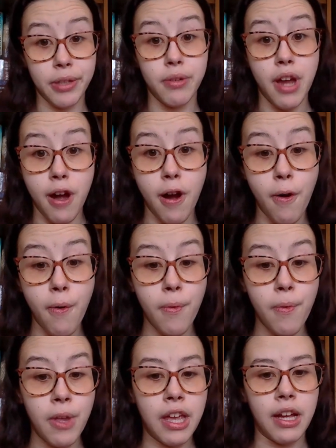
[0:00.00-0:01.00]
you know,
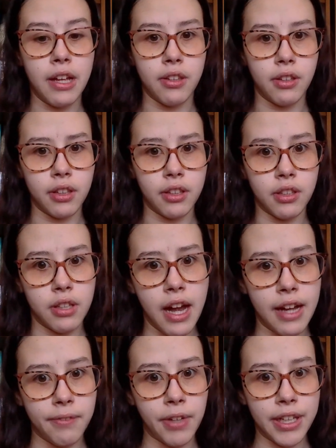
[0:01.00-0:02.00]
as long as you're
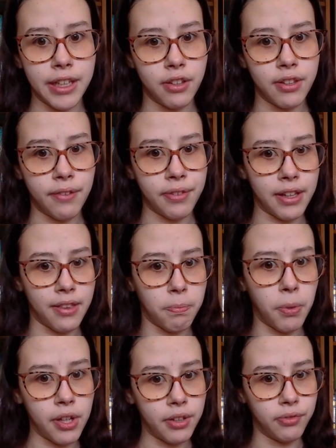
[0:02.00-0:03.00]
not letting yourself get
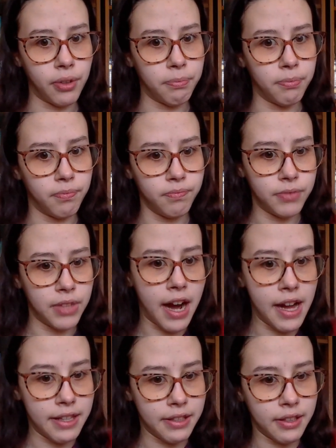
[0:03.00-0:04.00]
spoiled from
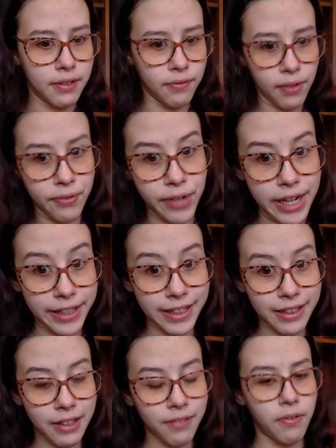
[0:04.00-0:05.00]
not
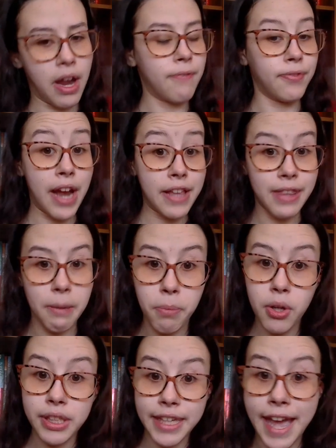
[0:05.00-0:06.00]
read the
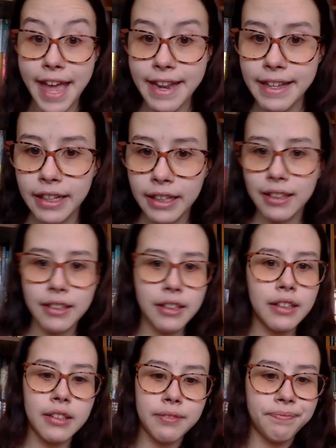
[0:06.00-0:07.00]
book yet,
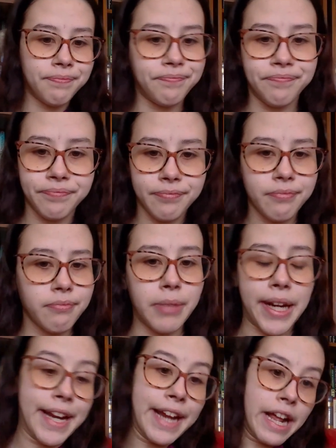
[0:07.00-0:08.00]

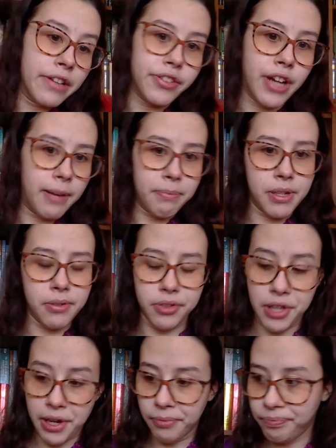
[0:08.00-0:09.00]
but I can't stop you,
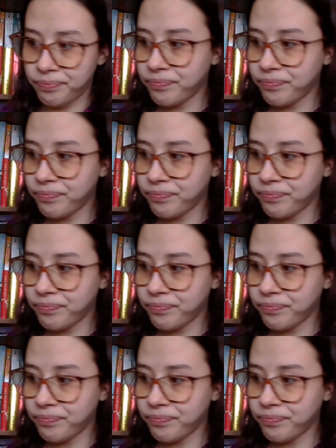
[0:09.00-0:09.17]
so.